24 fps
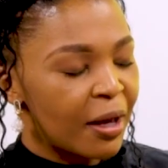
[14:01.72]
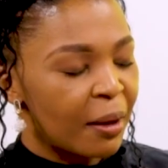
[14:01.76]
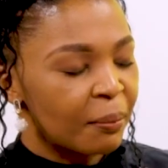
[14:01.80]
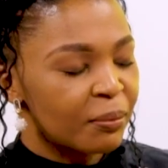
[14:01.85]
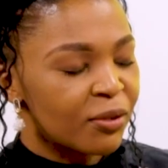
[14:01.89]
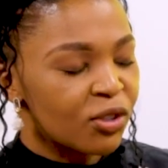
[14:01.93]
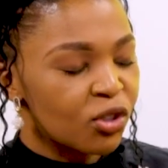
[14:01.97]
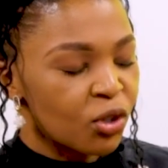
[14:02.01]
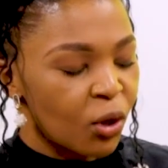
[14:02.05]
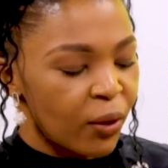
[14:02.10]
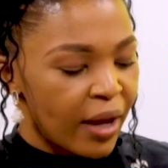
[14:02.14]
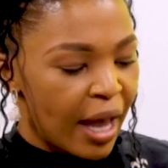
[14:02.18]

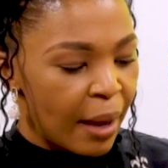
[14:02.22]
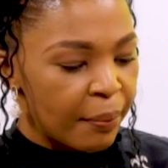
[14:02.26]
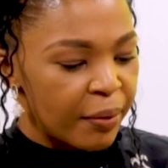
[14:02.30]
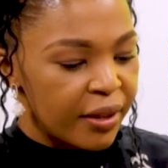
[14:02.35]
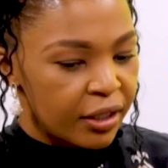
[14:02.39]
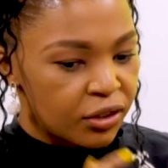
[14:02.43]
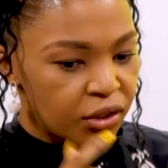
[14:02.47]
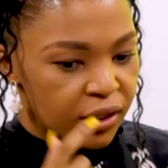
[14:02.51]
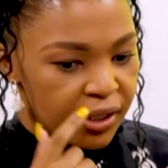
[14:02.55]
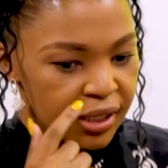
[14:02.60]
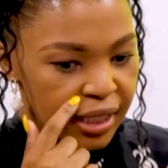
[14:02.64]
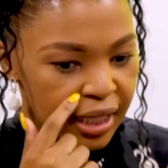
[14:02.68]
I'm so
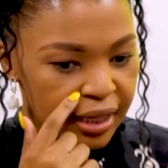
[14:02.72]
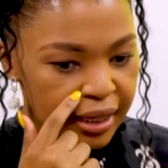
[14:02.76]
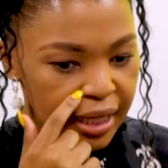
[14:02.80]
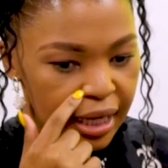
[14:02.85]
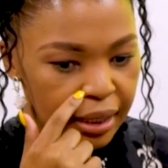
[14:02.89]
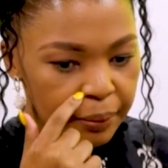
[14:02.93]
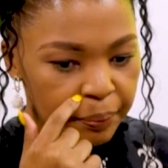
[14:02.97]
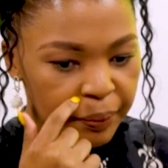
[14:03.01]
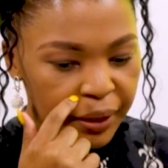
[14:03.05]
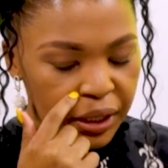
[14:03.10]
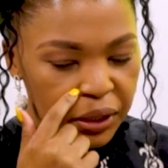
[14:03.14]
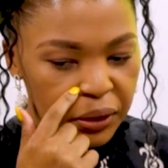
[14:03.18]
happy that you said
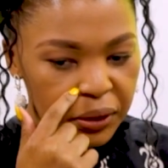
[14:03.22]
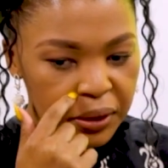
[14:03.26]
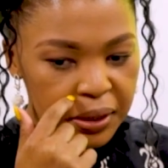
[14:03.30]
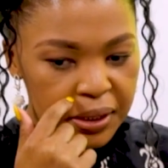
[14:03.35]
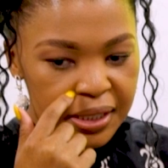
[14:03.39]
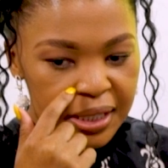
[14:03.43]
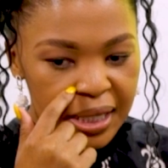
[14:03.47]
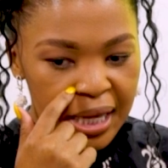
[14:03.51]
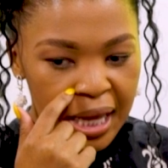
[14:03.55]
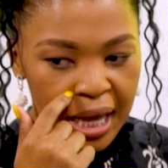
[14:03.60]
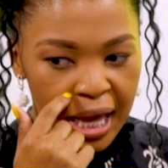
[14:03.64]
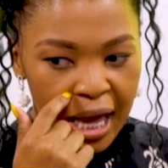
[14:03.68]
that,
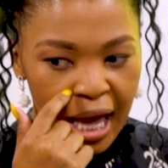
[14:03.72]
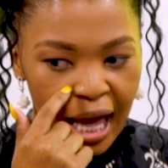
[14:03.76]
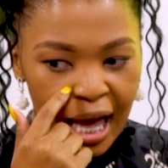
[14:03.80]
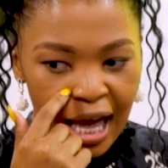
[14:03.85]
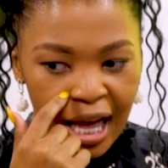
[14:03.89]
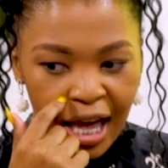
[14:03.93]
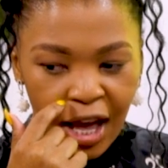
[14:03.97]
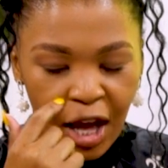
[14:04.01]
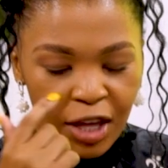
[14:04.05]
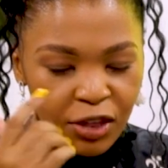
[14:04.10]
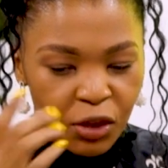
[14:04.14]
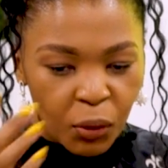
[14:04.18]
because
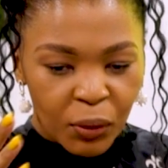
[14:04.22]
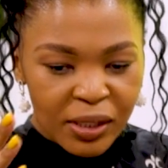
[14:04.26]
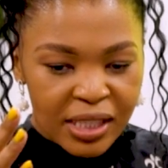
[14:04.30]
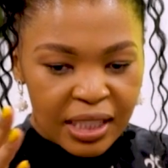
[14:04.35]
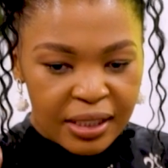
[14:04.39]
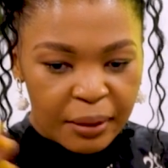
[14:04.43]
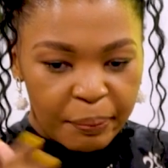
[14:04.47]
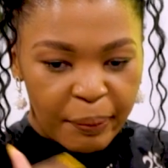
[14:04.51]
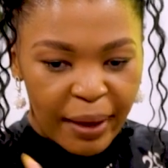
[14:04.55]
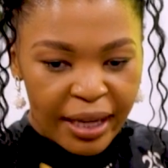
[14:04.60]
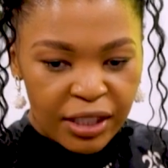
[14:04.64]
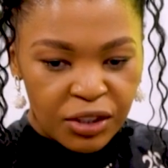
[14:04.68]
there
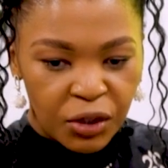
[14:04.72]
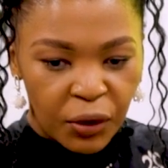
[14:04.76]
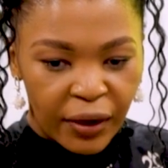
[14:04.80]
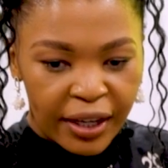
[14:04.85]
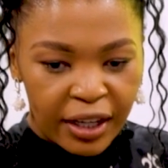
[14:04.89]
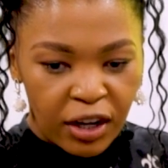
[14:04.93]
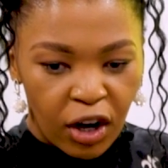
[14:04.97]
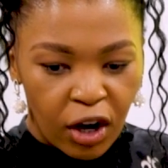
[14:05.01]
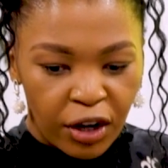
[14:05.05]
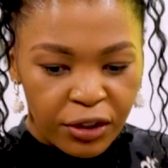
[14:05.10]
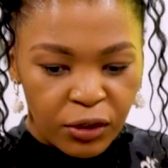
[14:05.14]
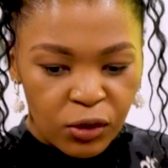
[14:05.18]
was a debate
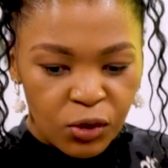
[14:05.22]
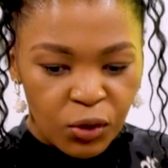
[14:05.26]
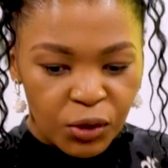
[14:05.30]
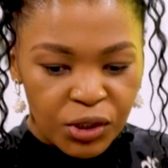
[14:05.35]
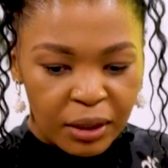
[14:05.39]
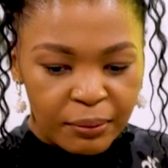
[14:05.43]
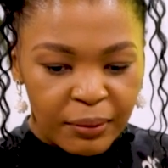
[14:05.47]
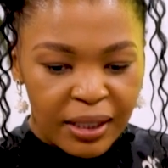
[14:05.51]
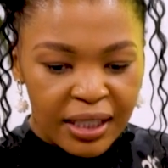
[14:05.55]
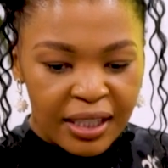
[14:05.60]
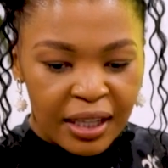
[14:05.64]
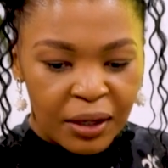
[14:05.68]
going on
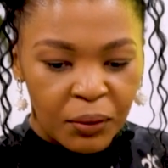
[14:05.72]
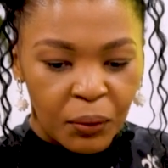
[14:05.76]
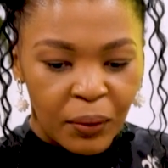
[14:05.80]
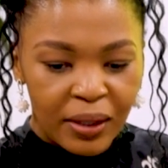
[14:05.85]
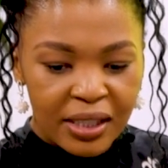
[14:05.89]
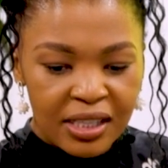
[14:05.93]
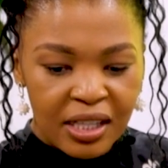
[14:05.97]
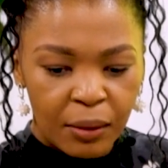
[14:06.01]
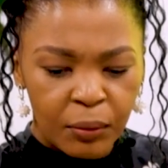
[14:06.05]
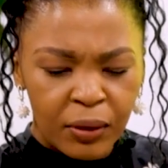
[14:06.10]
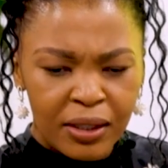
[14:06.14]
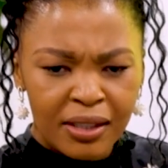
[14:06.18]
social media
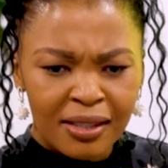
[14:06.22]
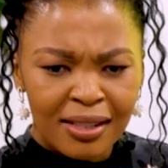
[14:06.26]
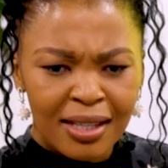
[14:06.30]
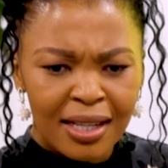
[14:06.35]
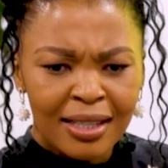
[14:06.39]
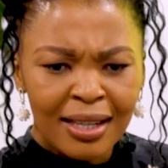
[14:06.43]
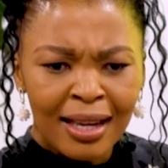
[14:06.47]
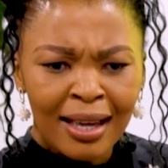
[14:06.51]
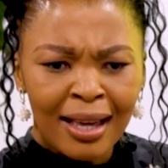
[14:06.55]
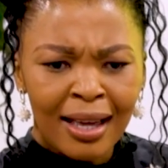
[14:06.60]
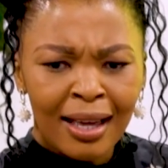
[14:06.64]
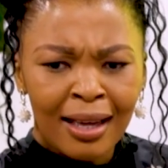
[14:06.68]
where someone
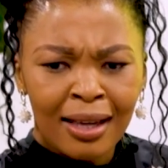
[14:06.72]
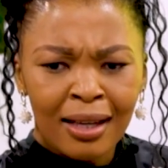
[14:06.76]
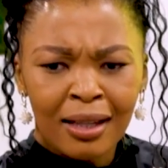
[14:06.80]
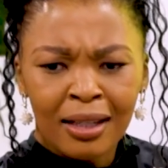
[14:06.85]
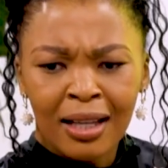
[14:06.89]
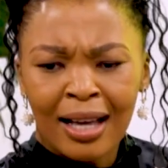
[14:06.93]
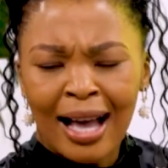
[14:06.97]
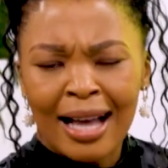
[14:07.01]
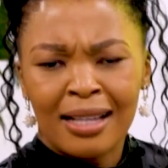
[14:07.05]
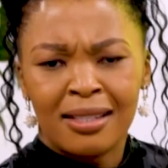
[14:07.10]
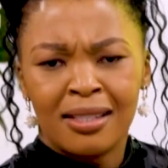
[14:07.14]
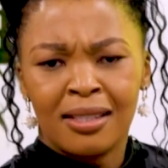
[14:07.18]
said,
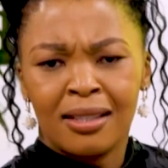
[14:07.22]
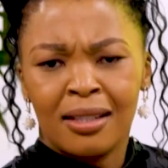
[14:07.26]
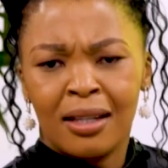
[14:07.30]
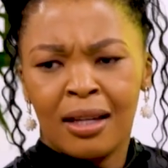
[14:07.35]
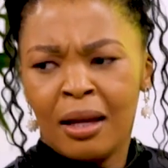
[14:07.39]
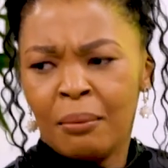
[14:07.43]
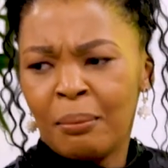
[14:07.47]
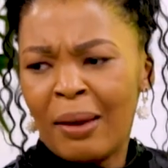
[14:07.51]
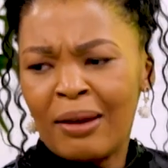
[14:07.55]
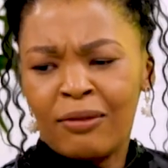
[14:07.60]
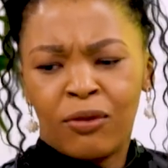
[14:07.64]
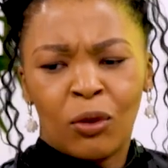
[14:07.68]
guys,
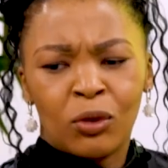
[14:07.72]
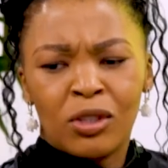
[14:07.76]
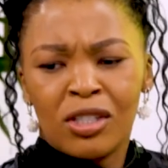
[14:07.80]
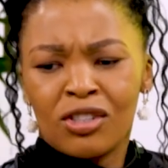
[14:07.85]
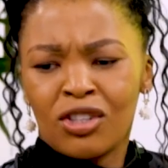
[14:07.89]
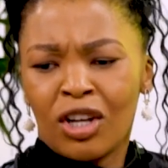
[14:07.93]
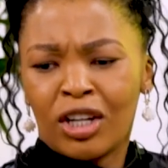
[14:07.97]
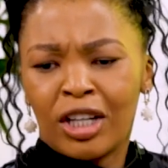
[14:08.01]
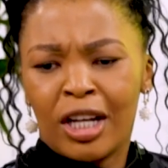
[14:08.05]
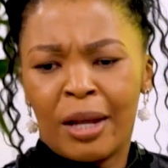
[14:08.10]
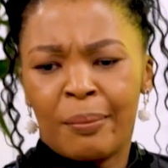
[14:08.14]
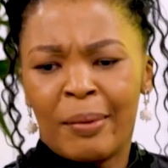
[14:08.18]
my vote
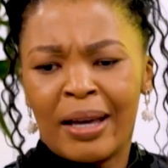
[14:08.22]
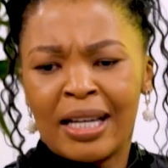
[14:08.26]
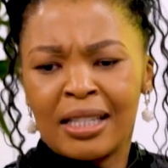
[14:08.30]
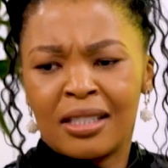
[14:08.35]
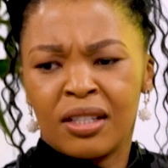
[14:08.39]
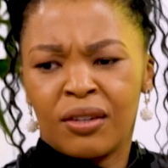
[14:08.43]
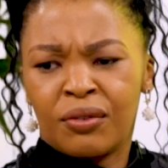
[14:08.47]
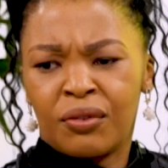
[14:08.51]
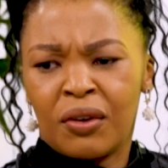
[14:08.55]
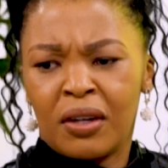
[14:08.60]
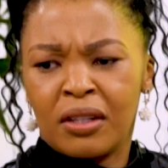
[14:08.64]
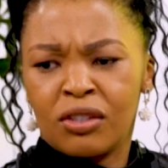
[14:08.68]
is not going to make
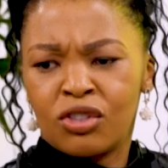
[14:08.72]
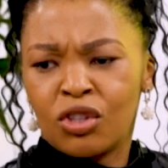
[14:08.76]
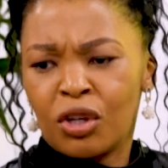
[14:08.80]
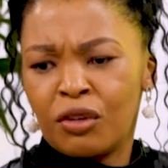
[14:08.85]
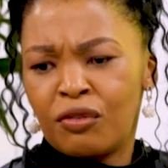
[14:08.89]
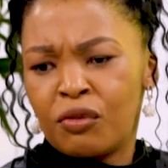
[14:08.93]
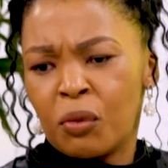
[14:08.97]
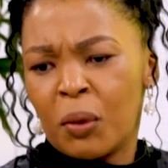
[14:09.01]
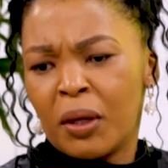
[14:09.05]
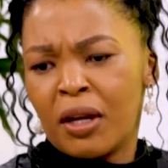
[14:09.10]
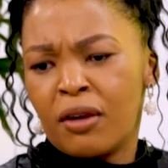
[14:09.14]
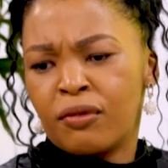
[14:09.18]
a difference.
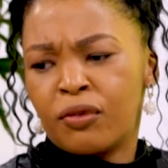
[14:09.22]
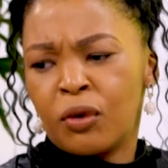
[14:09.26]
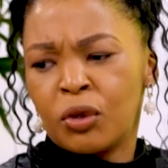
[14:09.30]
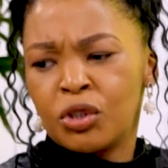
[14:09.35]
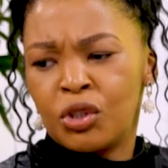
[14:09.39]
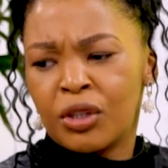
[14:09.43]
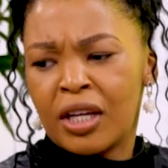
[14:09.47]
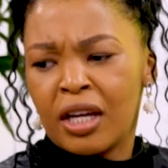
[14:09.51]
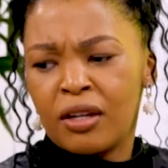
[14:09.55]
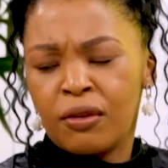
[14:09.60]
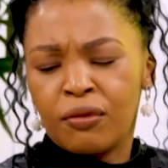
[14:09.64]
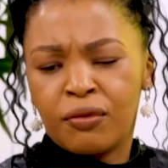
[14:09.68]
So if you want to
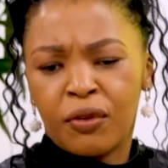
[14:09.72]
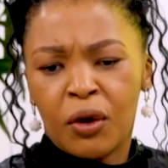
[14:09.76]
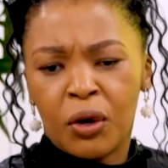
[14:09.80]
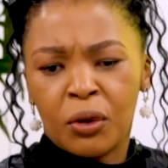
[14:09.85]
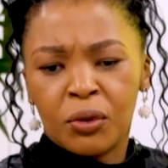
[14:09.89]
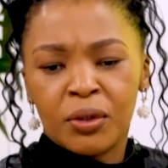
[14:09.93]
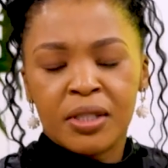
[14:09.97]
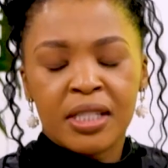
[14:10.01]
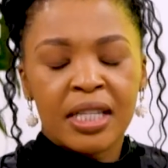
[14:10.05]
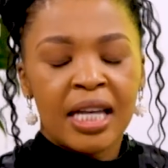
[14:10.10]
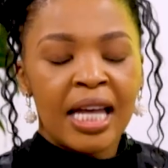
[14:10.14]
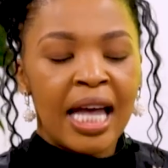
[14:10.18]
vote, you can
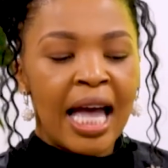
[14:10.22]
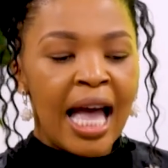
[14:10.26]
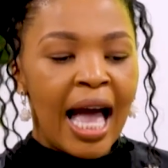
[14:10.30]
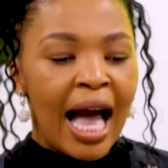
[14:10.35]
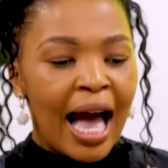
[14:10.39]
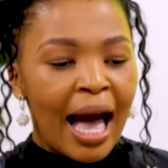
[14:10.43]
vote.